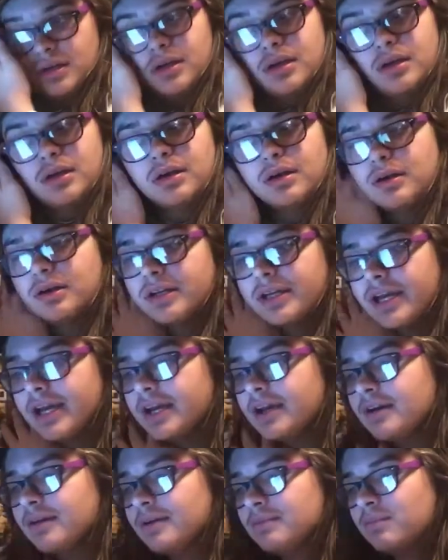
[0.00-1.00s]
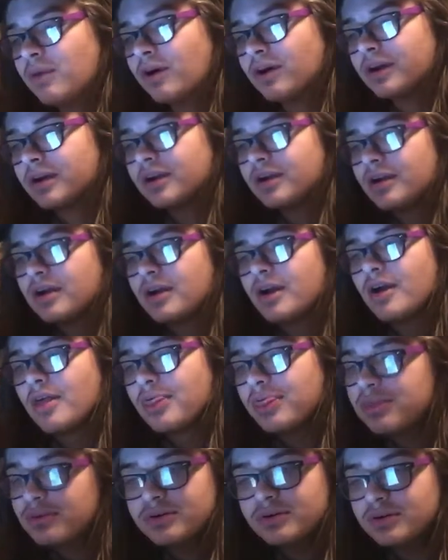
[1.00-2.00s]
Okay. Mark
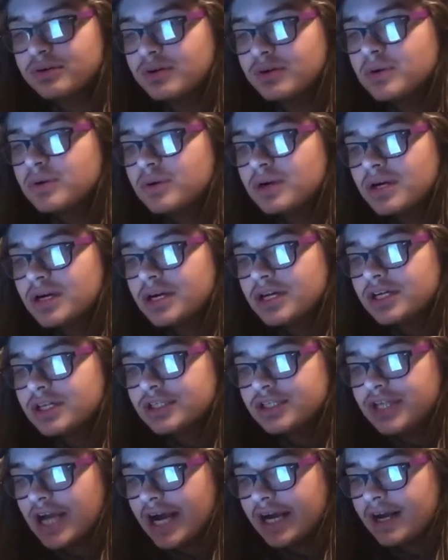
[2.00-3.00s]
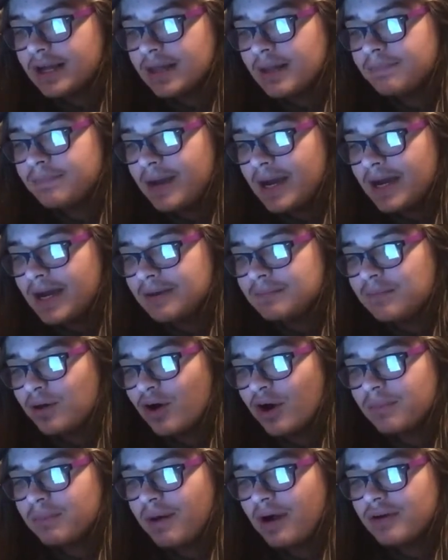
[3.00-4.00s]
threw Jack on the bed. Mark
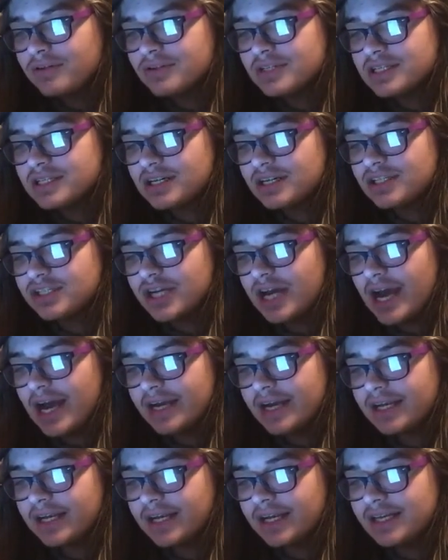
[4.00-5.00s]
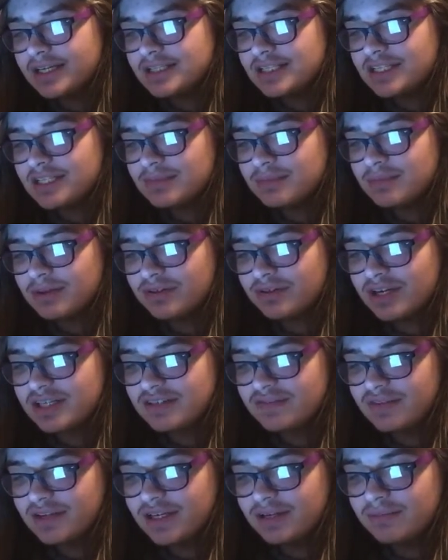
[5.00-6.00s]
pounces on Jack and kisses him
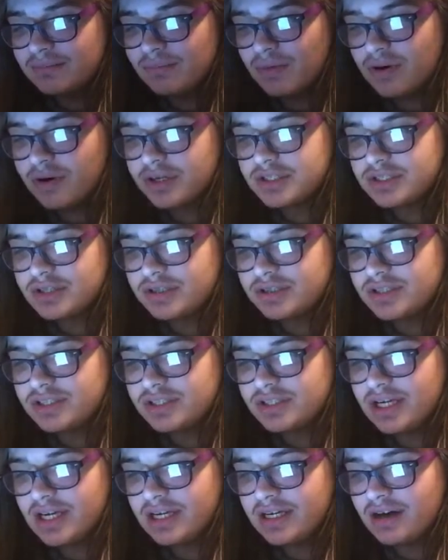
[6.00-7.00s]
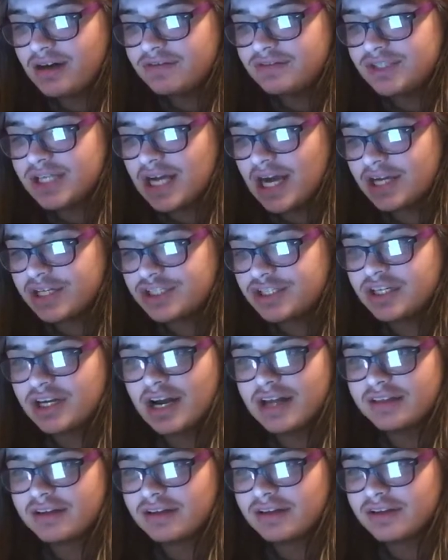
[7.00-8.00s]
aggressively. Mark starts to take off Jack's shirt. I
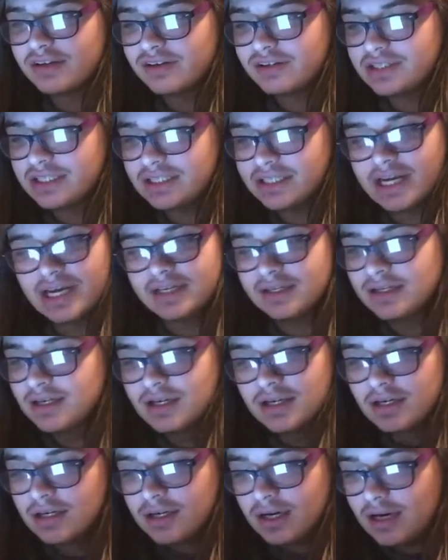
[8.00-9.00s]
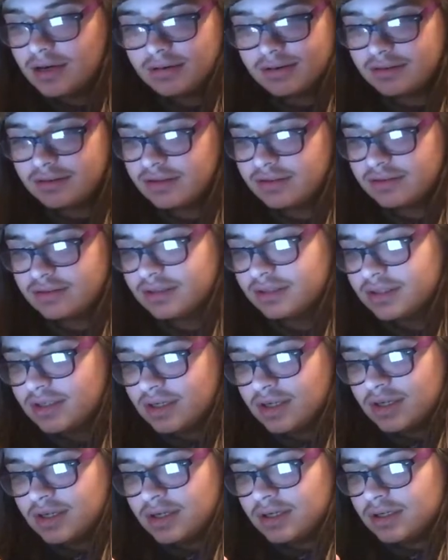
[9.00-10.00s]
thought they would did that. I don't know.
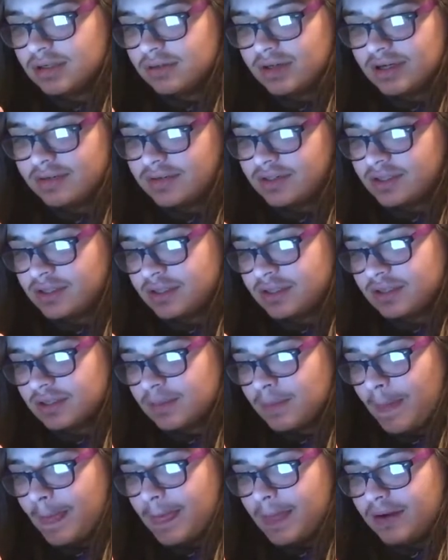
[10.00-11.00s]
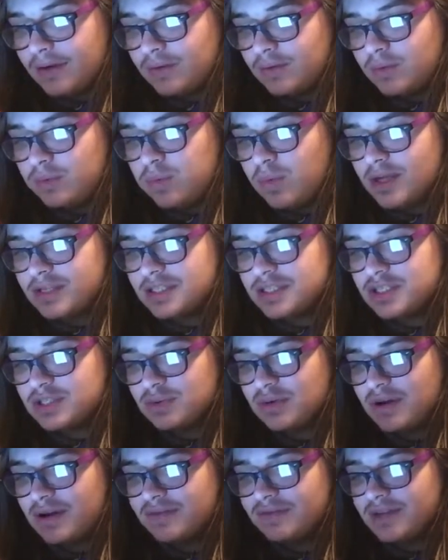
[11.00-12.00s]
Whatever. One
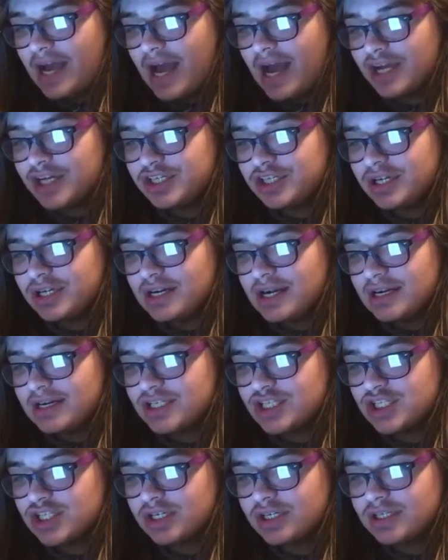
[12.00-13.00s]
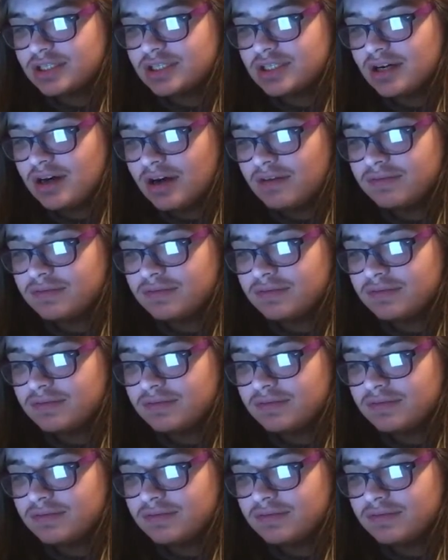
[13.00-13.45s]
swift action and his shirt is off.